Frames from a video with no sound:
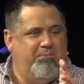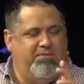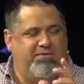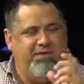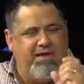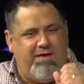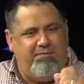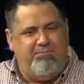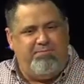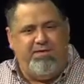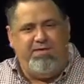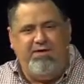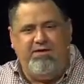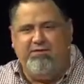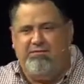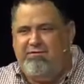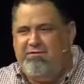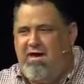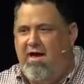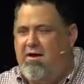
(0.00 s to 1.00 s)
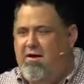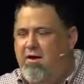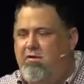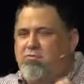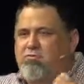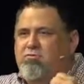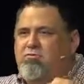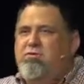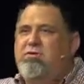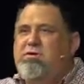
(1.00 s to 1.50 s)
but that peace, I
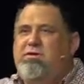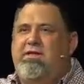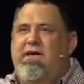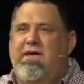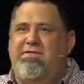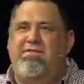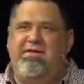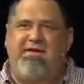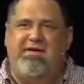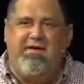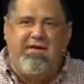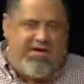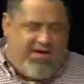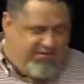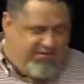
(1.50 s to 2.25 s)
really, I think